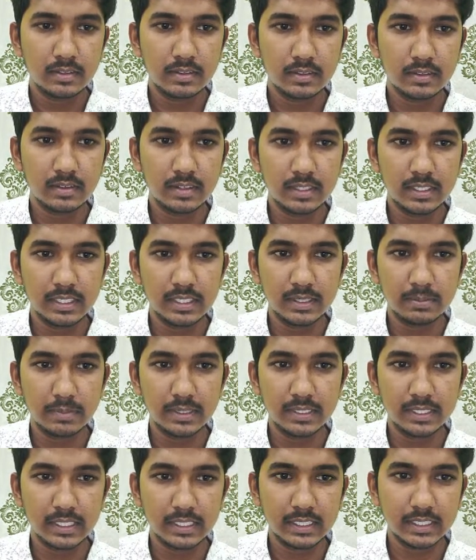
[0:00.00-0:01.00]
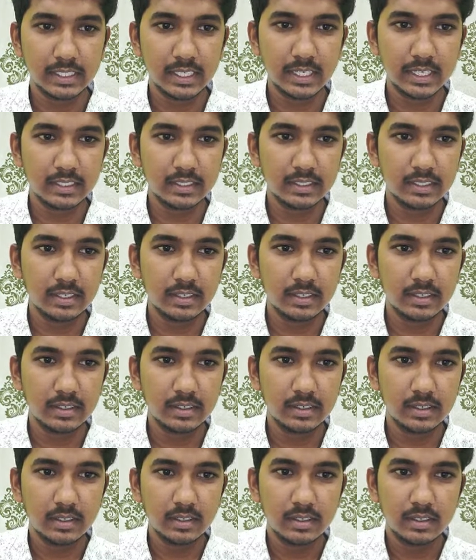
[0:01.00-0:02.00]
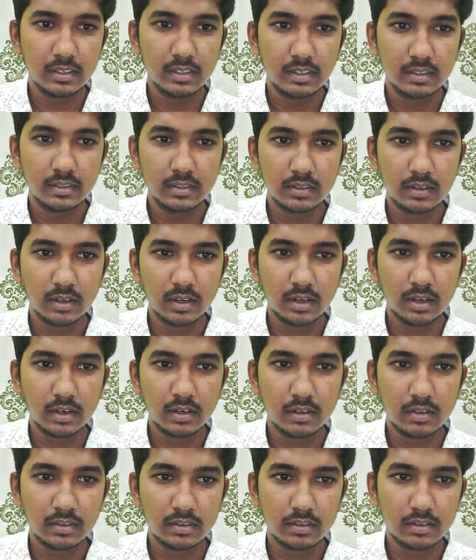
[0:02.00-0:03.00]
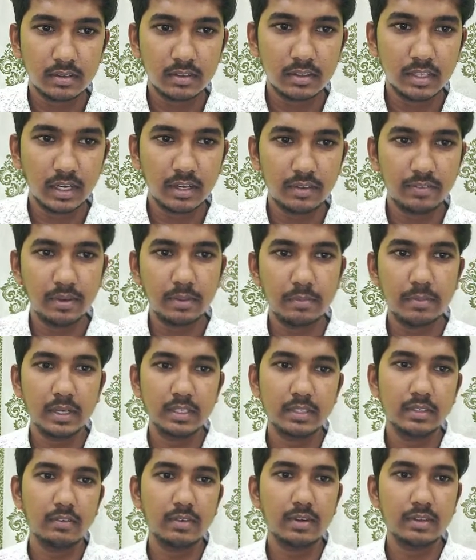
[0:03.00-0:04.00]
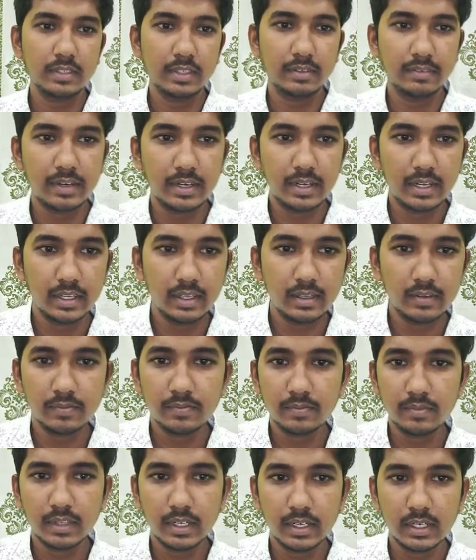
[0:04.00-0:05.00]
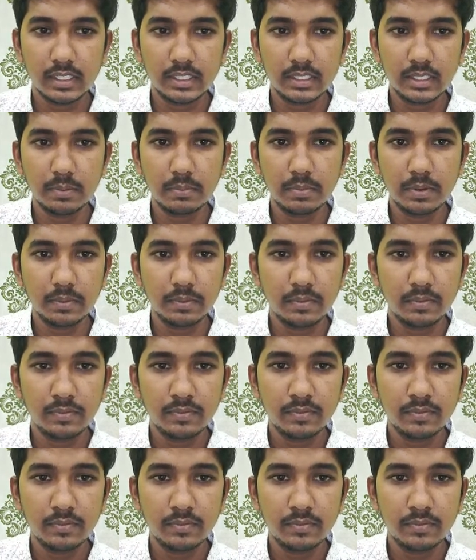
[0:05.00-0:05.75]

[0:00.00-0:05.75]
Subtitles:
So this is my suggested answer. So I got 35 marks out of 70 in descriptive